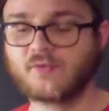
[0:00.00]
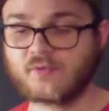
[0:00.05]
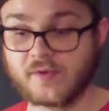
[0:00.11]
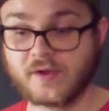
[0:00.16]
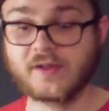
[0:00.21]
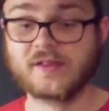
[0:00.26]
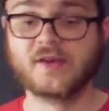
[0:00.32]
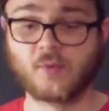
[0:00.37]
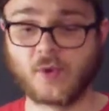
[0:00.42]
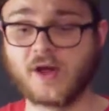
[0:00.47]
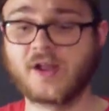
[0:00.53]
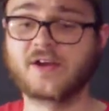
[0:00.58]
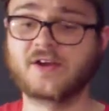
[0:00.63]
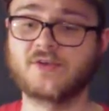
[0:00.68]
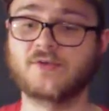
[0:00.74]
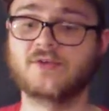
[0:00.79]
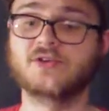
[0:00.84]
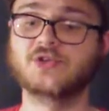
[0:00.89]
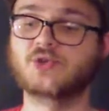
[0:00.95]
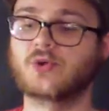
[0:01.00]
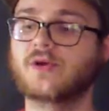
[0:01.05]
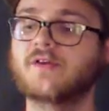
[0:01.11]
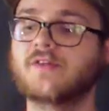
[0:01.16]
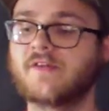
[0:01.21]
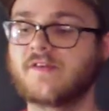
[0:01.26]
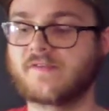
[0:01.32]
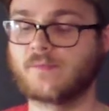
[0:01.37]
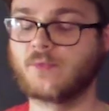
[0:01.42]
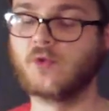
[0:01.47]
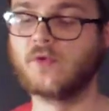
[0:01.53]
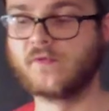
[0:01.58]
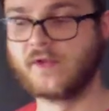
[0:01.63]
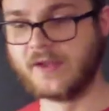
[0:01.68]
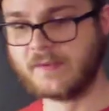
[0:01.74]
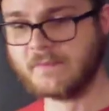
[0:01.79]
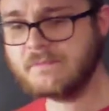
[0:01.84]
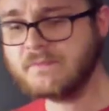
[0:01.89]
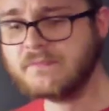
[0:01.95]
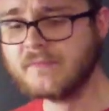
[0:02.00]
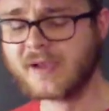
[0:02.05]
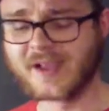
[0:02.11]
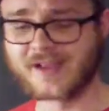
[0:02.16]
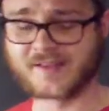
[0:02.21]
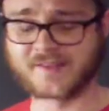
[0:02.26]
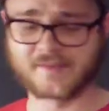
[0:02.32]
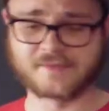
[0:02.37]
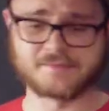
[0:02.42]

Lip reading: really wanted to enjoy this movie because